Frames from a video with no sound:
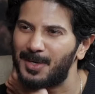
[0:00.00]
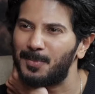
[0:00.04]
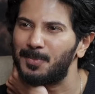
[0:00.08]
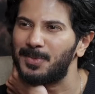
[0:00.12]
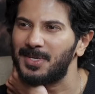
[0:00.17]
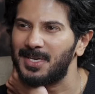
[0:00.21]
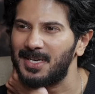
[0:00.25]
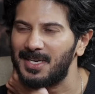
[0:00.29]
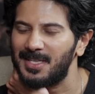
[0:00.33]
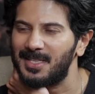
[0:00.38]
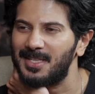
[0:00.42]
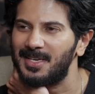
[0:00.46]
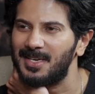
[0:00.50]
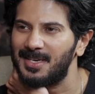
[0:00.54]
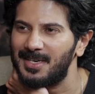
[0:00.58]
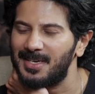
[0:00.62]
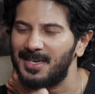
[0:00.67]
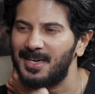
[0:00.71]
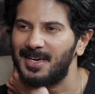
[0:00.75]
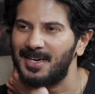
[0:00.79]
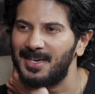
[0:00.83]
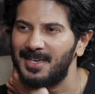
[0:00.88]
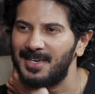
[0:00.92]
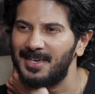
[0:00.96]
that. Something like that,
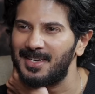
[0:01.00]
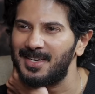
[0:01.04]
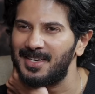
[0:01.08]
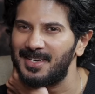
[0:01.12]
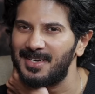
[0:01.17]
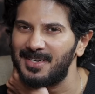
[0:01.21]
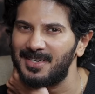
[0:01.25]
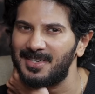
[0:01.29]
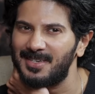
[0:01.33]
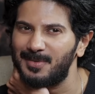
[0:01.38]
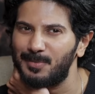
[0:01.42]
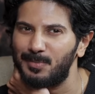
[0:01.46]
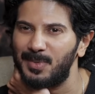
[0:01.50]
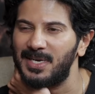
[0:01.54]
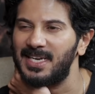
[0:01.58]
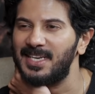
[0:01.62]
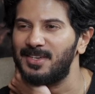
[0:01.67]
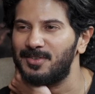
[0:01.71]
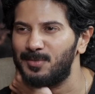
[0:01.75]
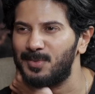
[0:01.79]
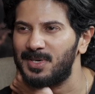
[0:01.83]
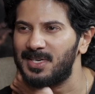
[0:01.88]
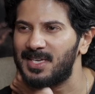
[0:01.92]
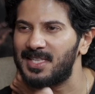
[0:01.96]
yeah. A little
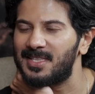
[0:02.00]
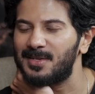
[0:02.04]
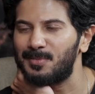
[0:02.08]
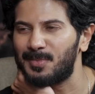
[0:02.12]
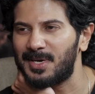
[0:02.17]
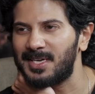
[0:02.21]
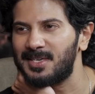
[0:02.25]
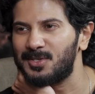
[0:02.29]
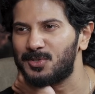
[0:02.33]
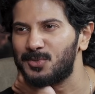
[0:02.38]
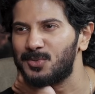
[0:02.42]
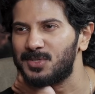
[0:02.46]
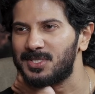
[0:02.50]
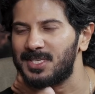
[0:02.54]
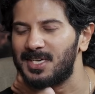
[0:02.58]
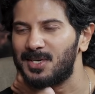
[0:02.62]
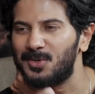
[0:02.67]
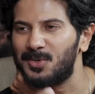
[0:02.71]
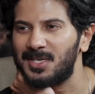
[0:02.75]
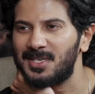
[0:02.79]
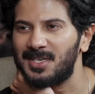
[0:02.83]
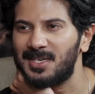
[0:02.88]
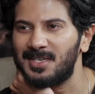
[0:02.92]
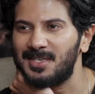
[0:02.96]
believable. I think my issue is that.
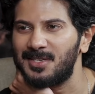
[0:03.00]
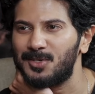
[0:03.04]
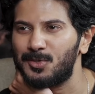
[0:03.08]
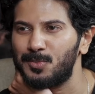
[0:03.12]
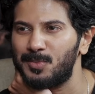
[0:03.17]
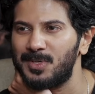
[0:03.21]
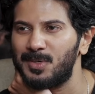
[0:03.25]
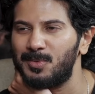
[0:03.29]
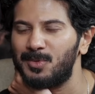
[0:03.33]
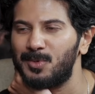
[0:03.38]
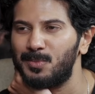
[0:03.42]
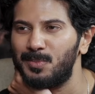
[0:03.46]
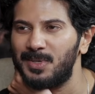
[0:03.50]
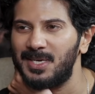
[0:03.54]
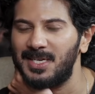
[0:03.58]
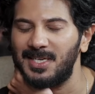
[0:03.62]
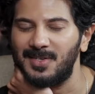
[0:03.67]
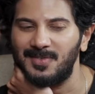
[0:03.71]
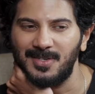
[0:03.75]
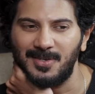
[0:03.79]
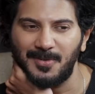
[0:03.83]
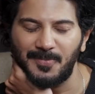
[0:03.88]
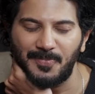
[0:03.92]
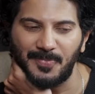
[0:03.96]
I need to be able to believe it.